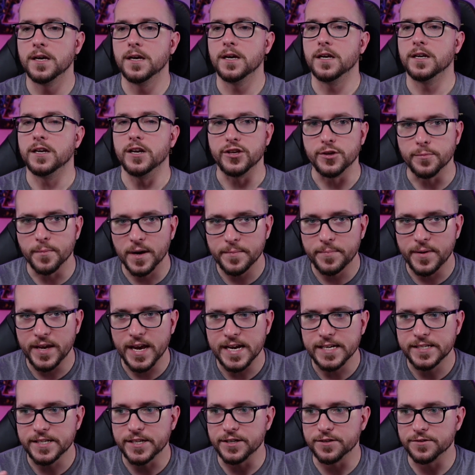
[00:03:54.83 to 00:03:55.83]
Now, you might be
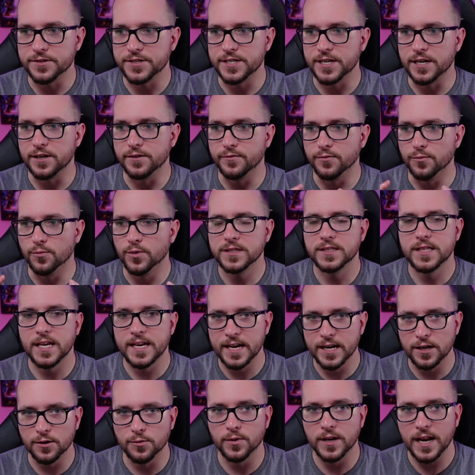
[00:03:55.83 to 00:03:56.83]
asking yourself, what the
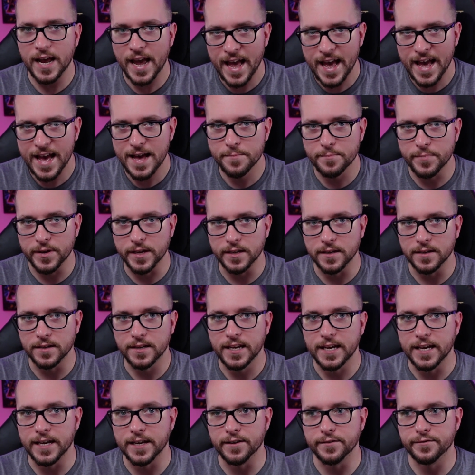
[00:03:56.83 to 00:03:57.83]
hell would have happened
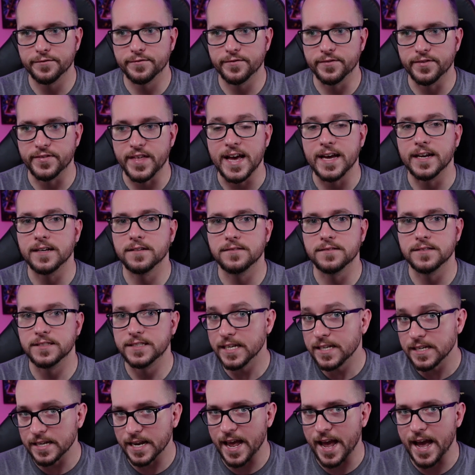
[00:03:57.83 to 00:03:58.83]
if that
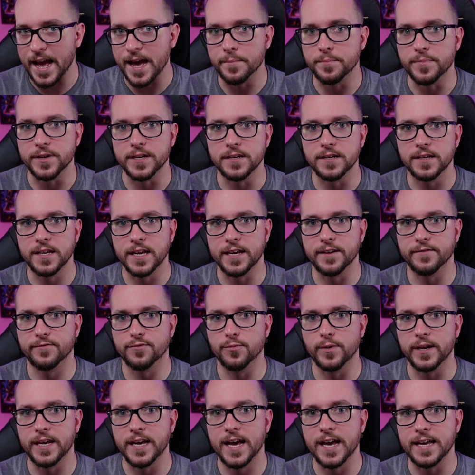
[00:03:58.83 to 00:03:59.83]
didn't happen, if
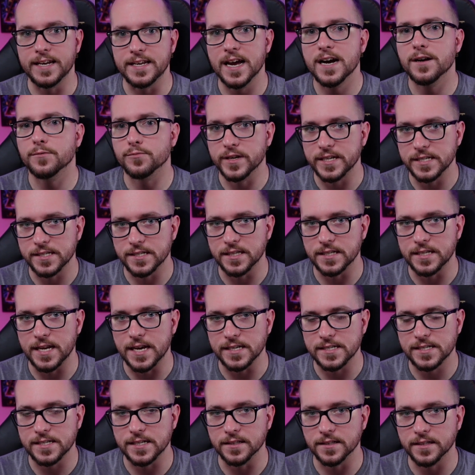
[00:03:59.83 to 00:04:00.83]
we had not raised the debt
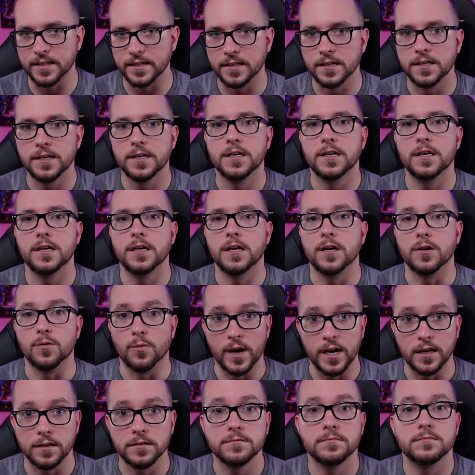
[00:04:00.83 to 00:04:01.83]
ceiling?
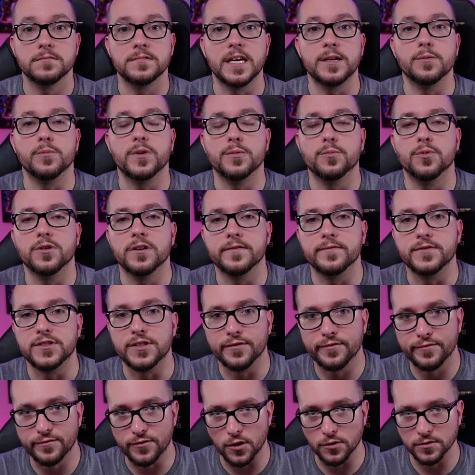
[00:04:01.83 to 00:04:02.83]
Well, then we would have
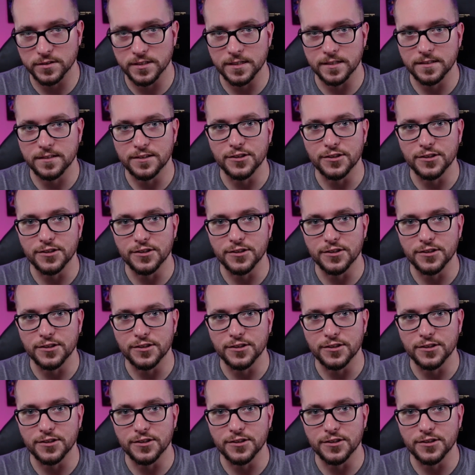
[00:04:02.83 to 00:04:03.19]
defaulted. The